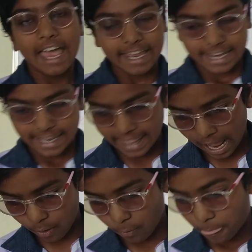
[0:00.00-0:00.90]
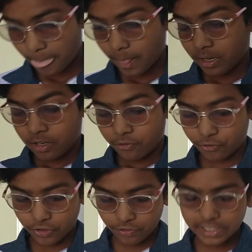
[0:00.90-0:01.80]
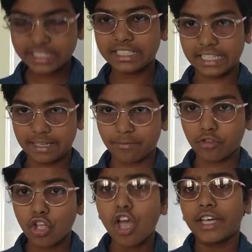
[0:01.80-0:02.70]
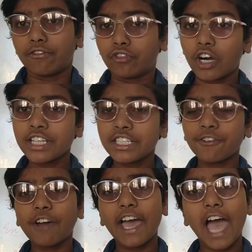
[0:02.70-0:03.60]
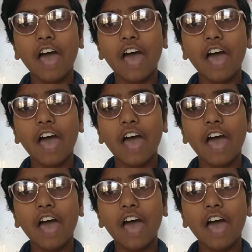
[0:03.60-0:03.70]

Now, we will say, what if I have a